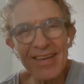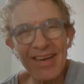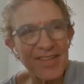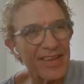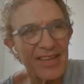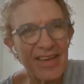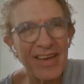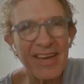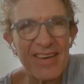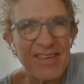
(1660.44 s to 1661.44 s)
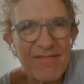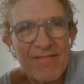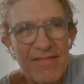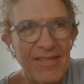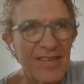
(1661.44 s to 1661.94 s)
I think,
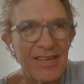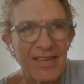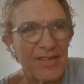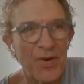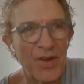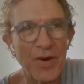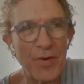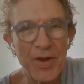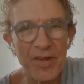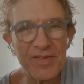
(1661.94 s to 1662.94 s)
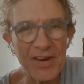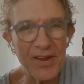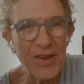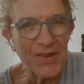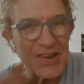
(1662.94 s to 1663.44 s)
Why not? What do you got to
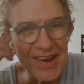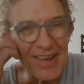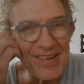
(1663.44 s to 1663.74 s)
lose?